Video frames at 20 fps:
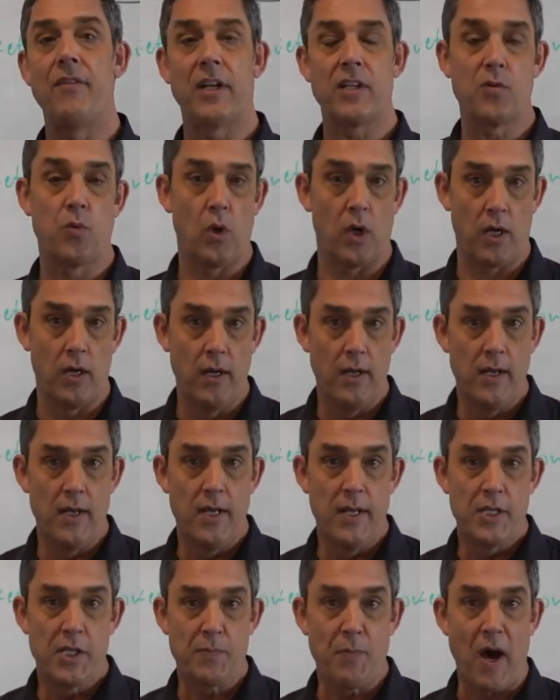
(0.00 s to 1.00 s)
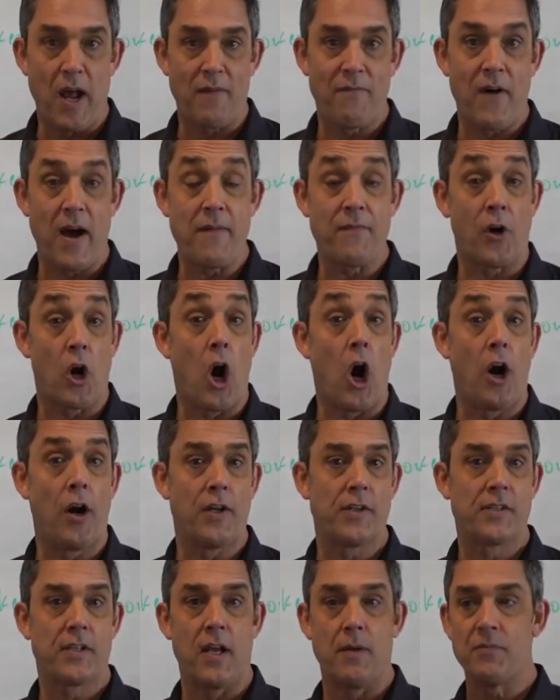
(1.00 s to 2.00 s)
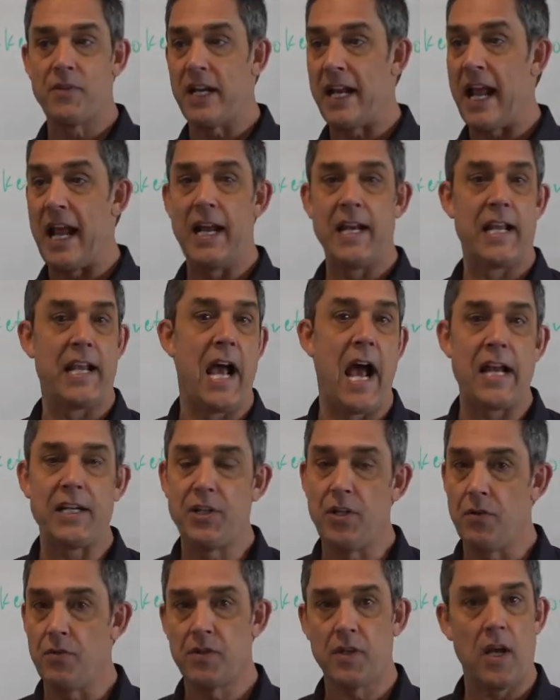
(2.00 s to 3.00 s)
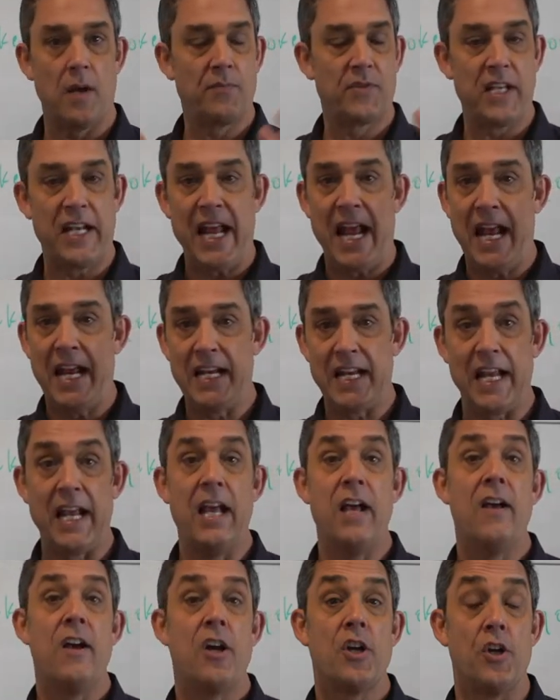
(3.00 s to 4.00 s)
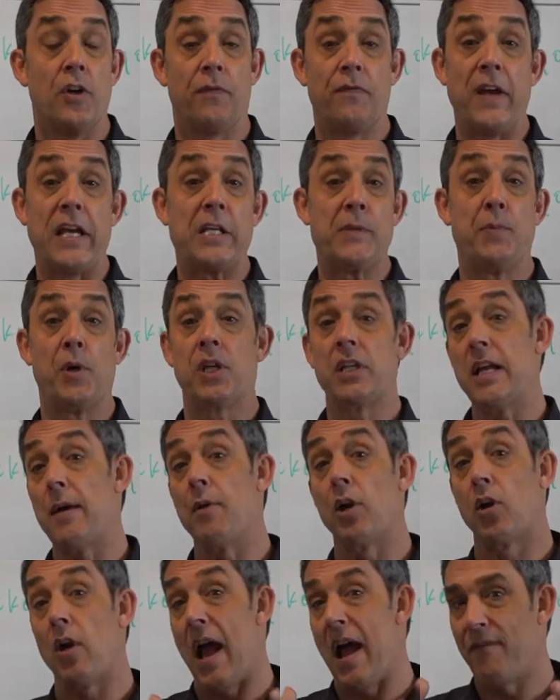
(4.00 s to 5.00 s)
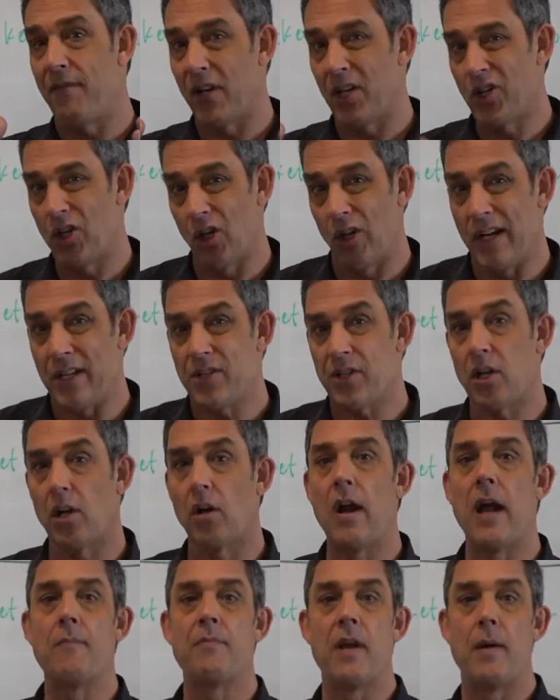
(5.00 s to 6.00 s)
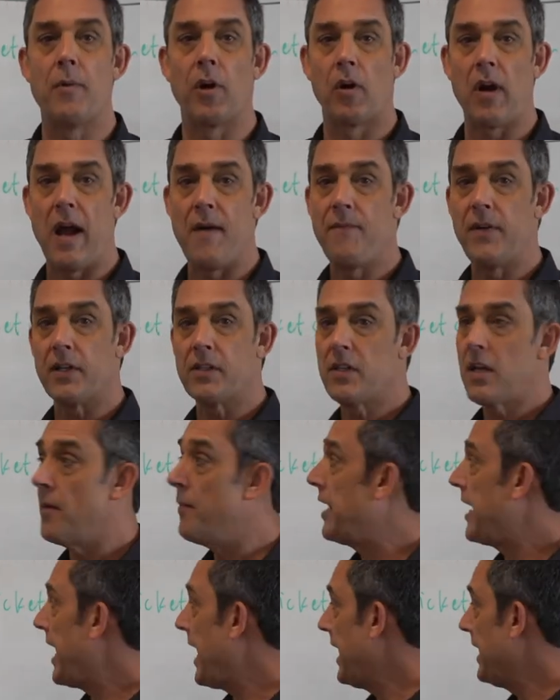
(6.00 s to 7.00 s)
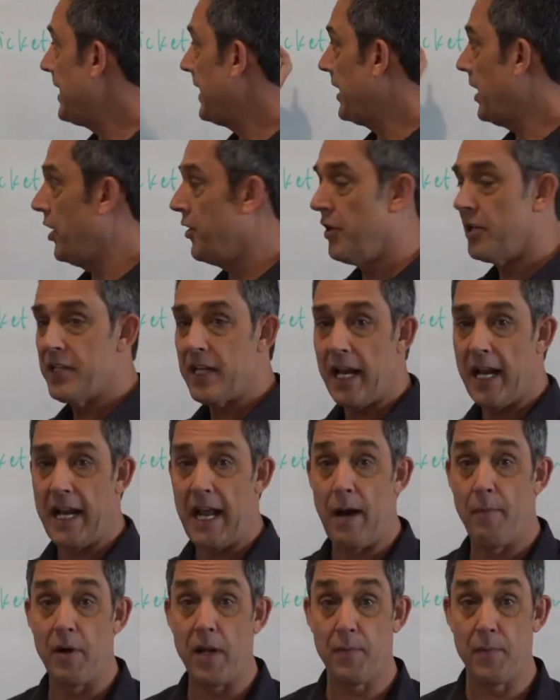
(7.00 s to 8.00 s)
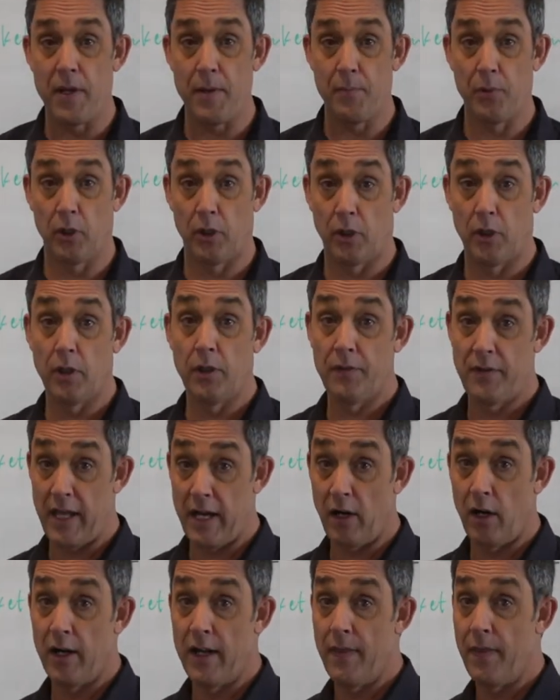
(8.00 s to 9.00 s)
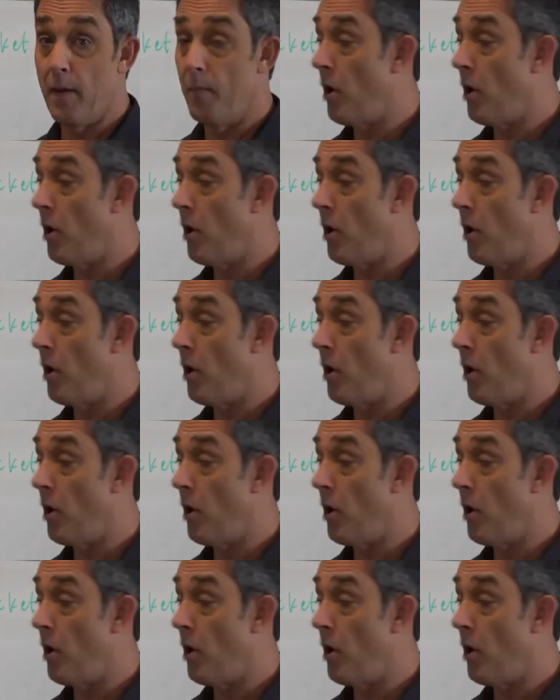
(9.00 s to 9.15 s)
That's where Spotify for Artists comes in handy, iTunes comes in handy, your Facebook demographics, your Instagram demographics come in handy to understand how many people are that are in the